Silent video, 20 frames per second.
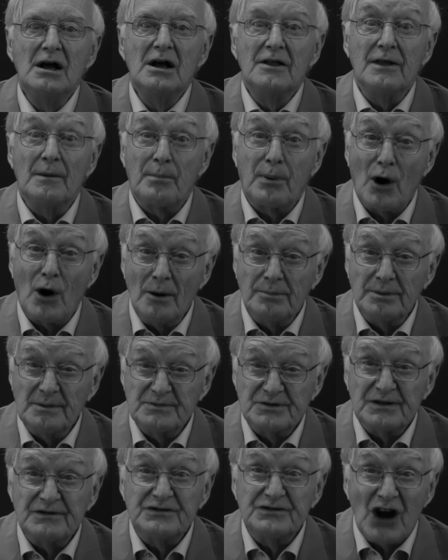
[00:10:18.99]
the
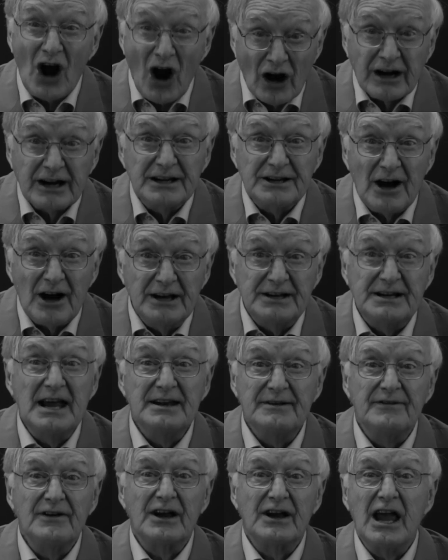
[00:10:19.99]
problems of target
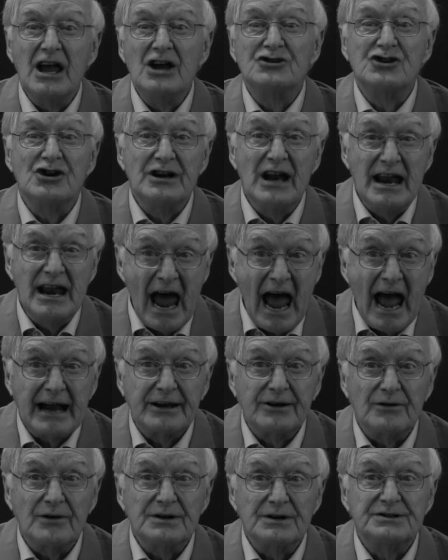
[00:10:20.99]
identification and
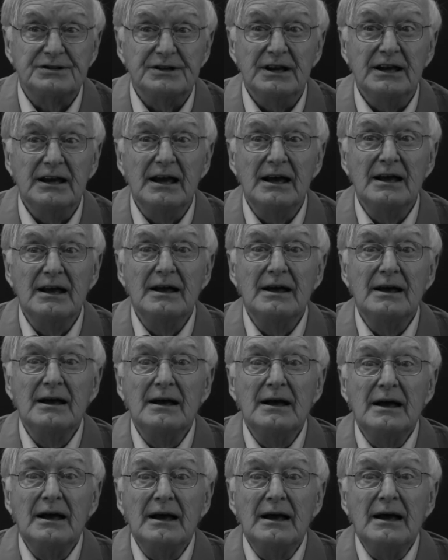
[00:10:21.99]
accuracy,
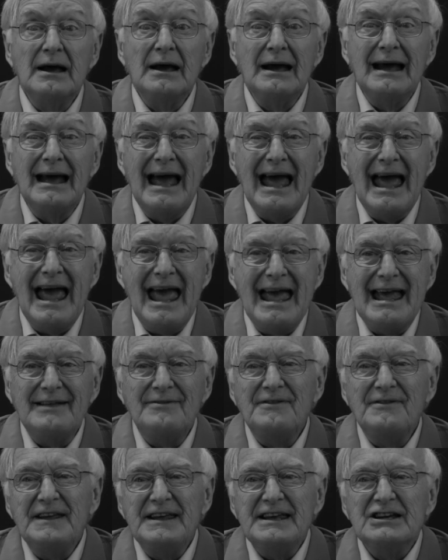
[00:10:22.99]

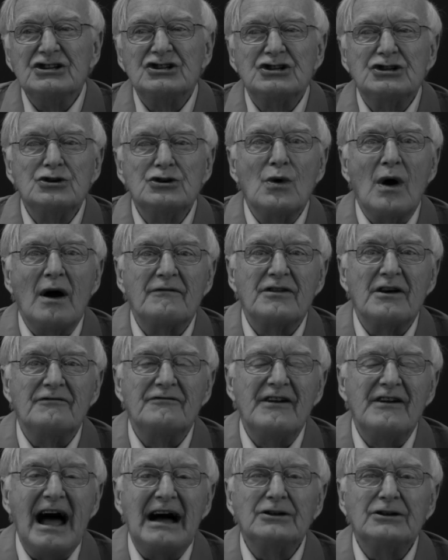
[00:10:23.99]
and the issue of the
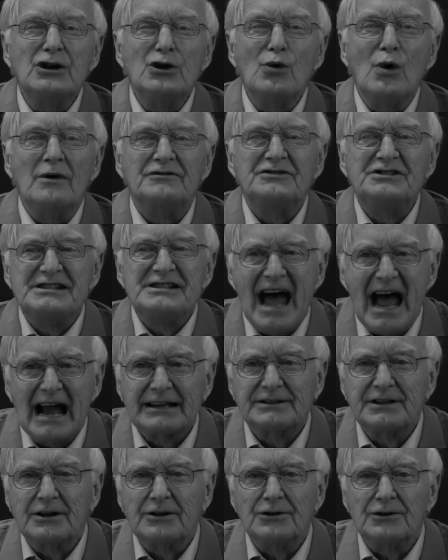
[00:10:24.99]
value of
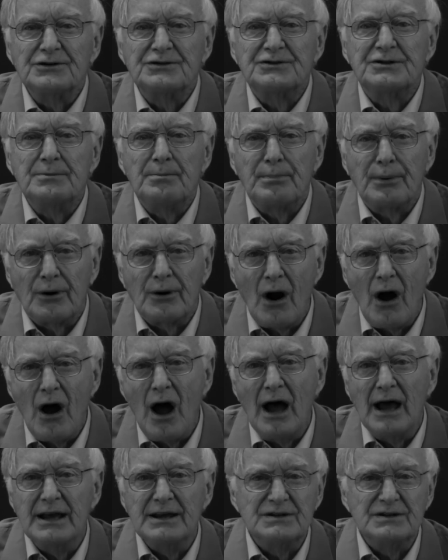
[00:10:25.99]
tactical
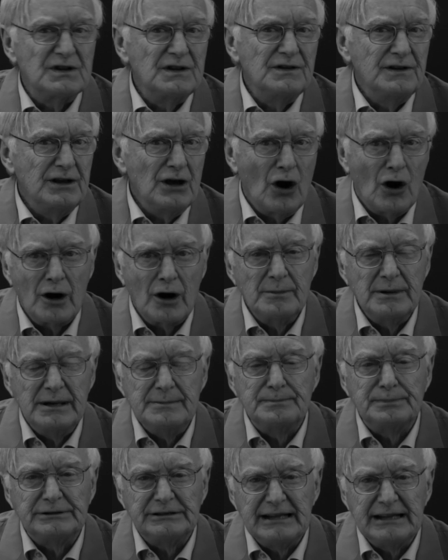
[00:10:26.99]
surprise in the Army
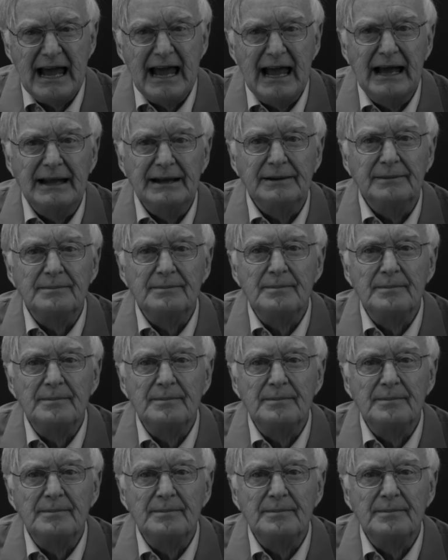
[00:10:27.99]
plan.